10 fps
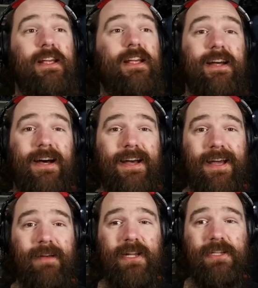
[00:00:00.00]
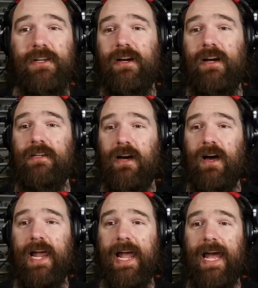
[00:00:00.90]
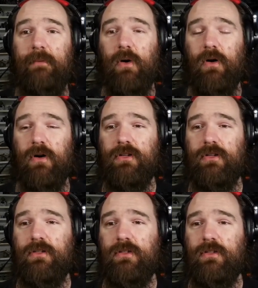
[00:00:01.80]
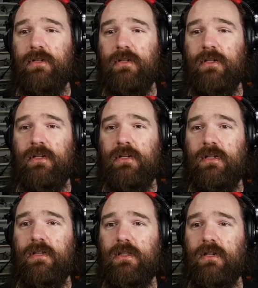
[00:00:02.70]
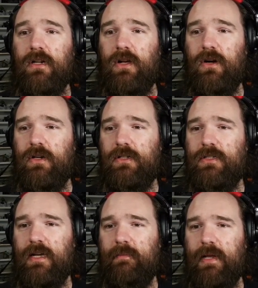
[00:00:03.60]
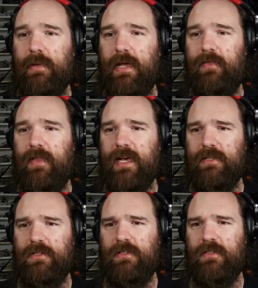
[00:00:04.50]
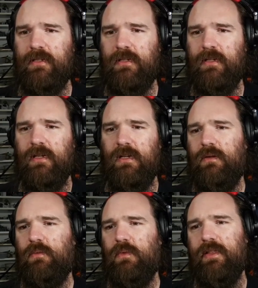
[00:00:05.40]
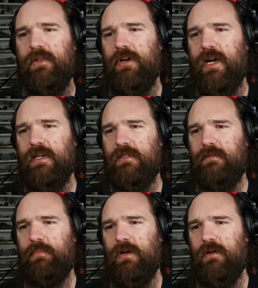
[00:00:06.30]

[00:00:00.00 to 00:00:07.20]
Hi, I'm ED-SKaR, and I am on the clock time limit. That's why the track's part of...